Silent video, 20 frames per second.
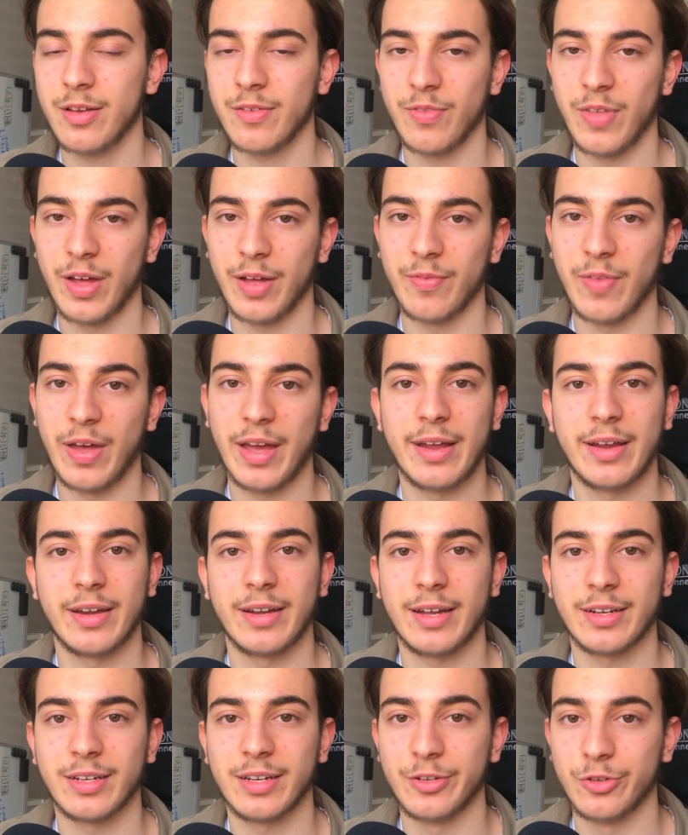that they can
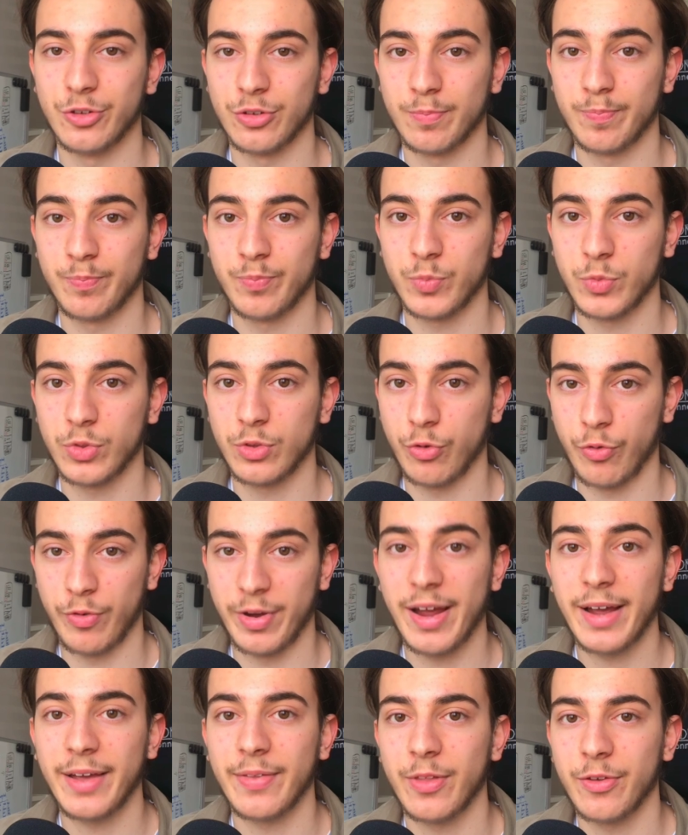actually just
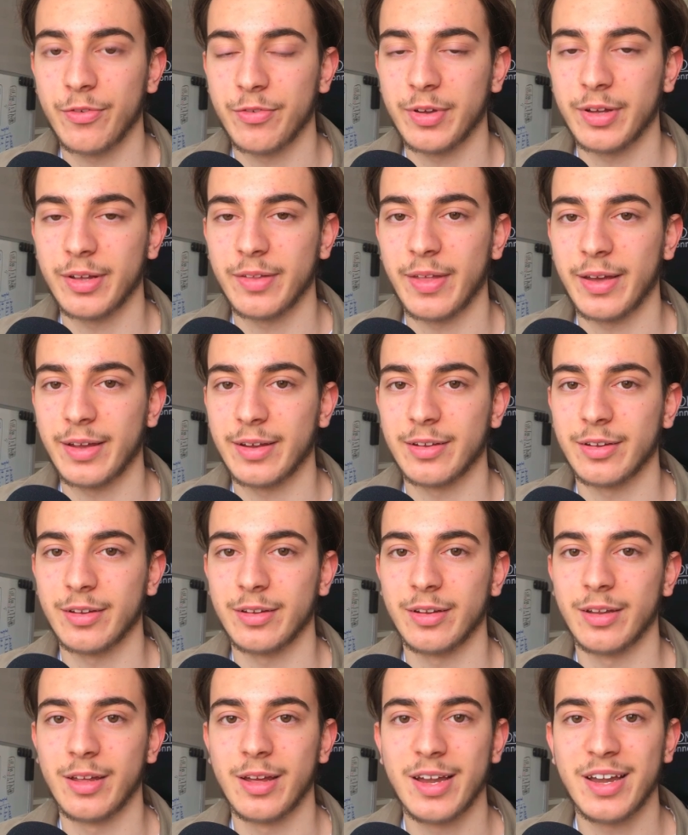create the thing, they
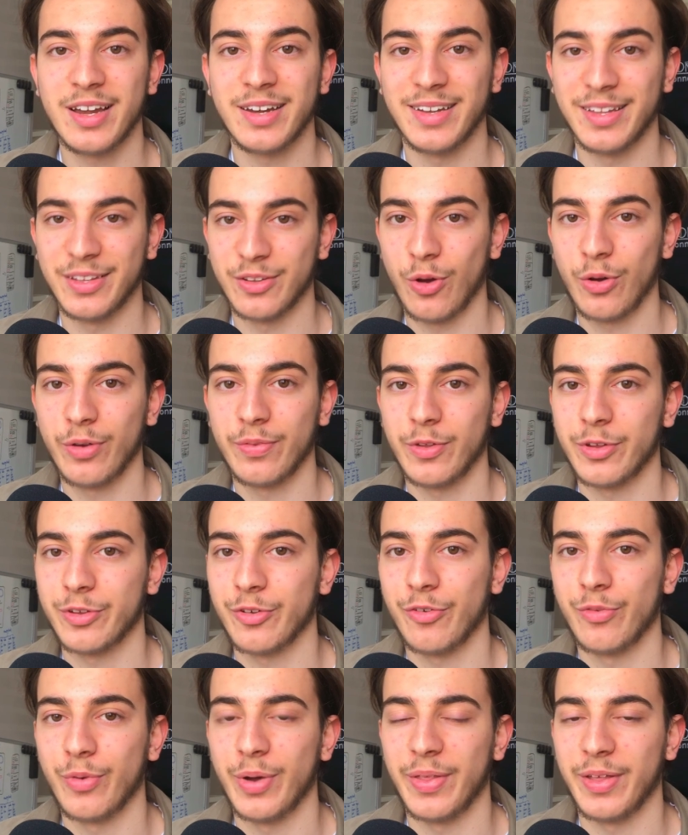can design the
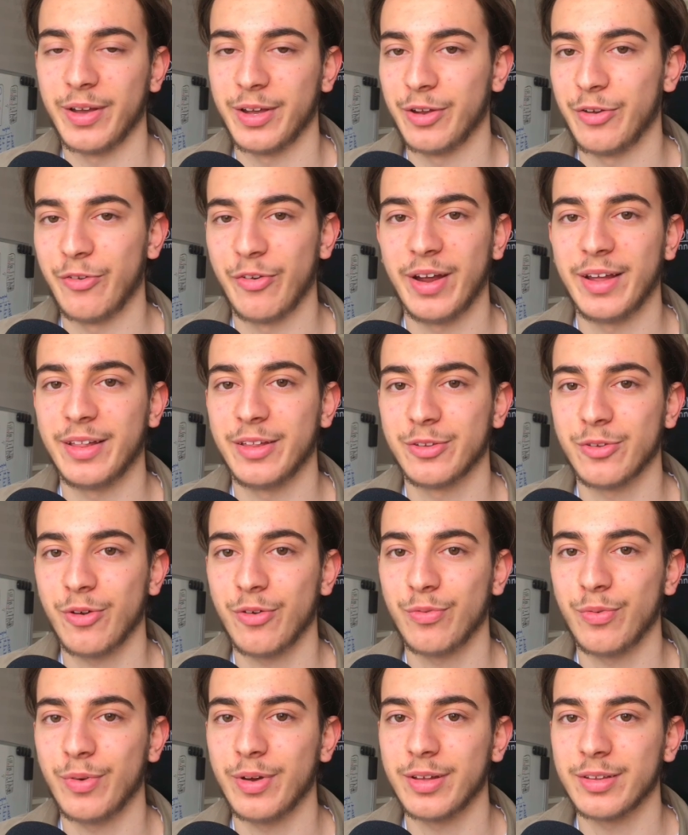software, they can create the
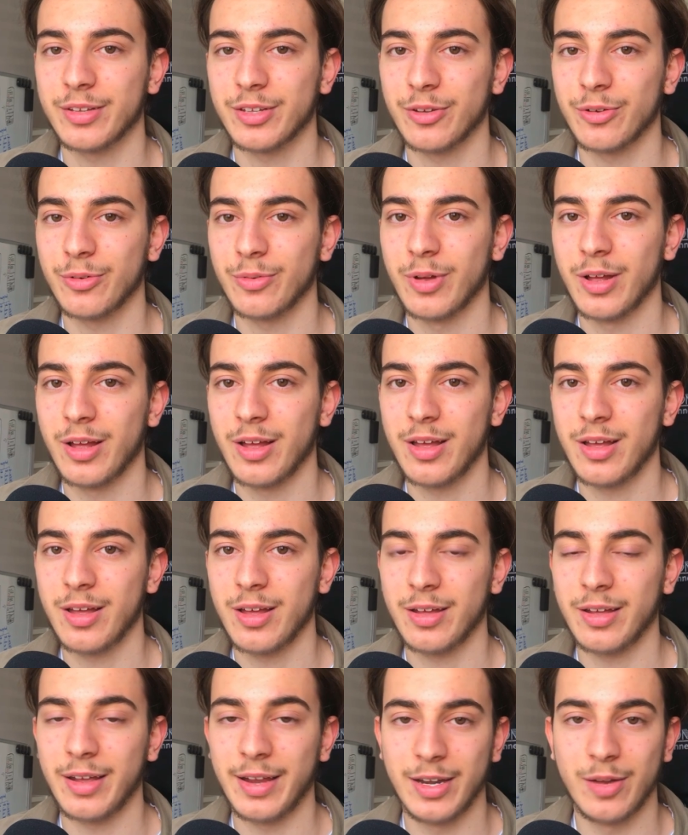software. So
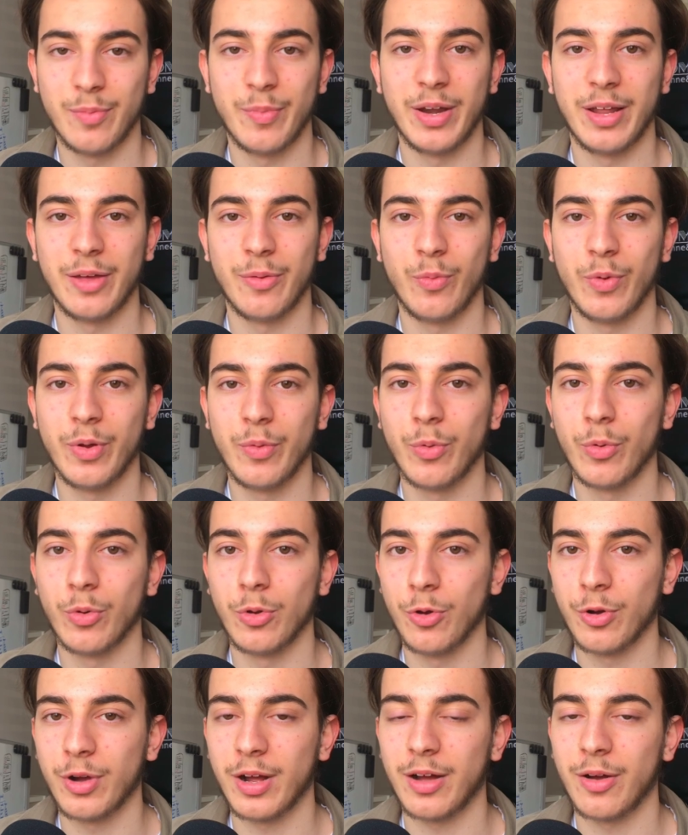in a minute, we will
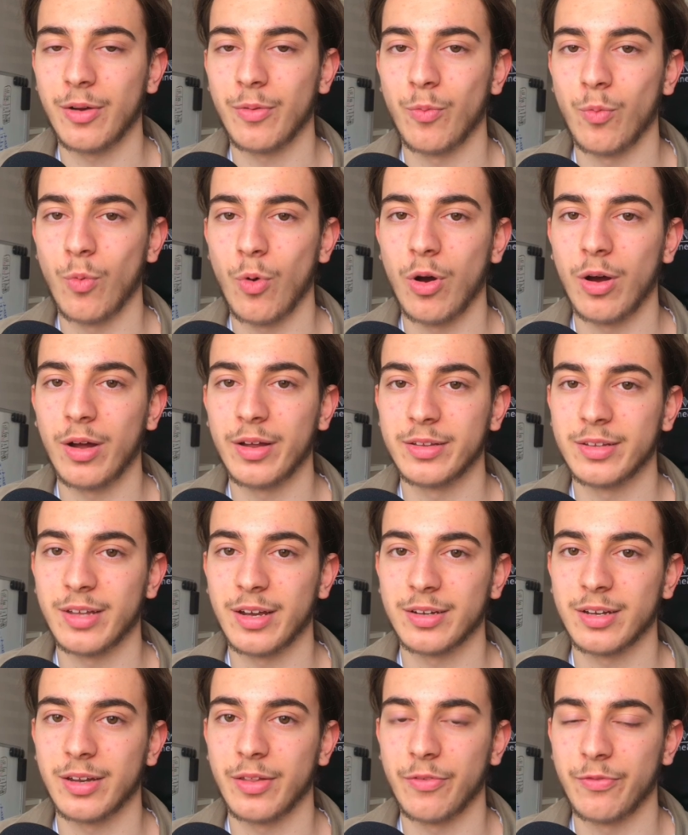look at what is
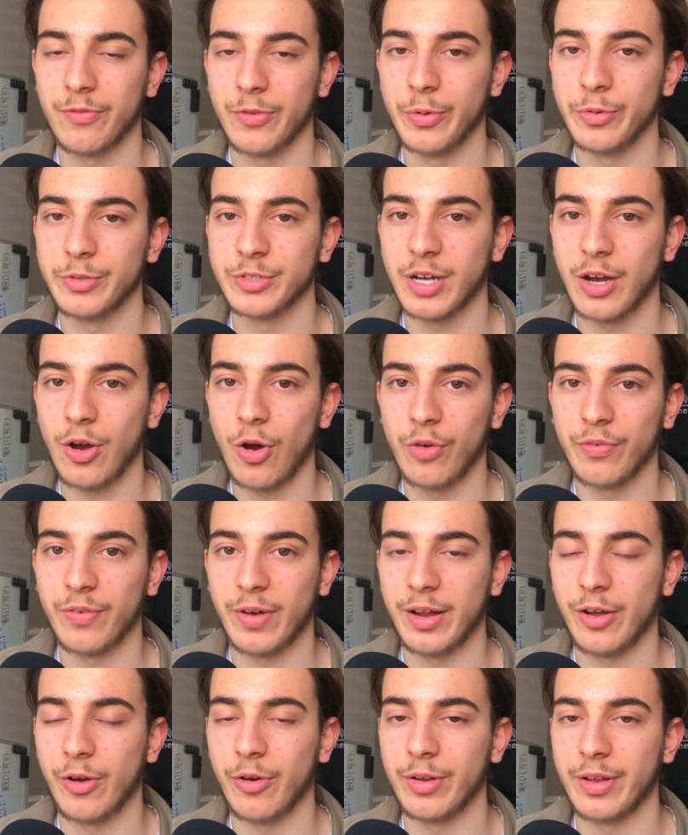actually the future of A
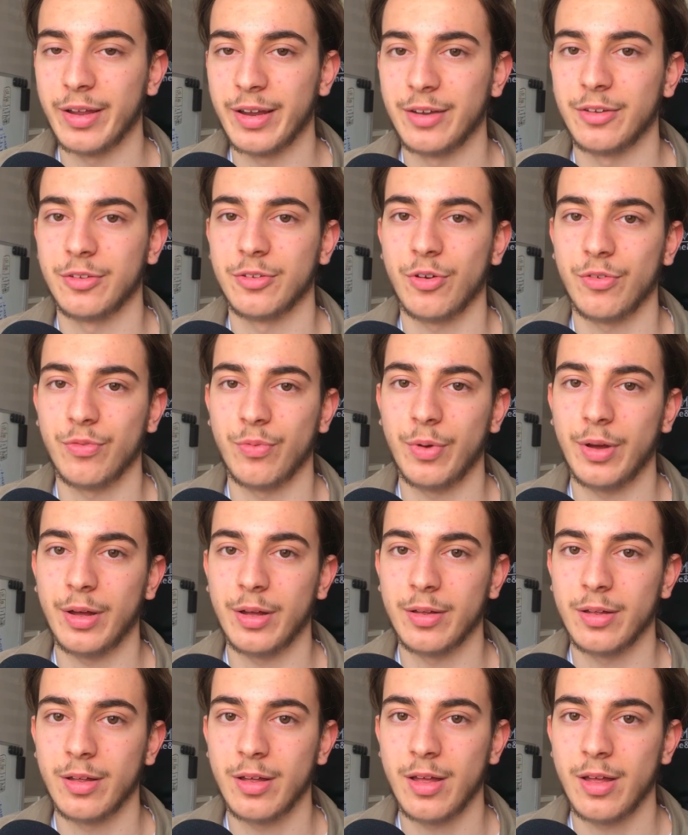I in software.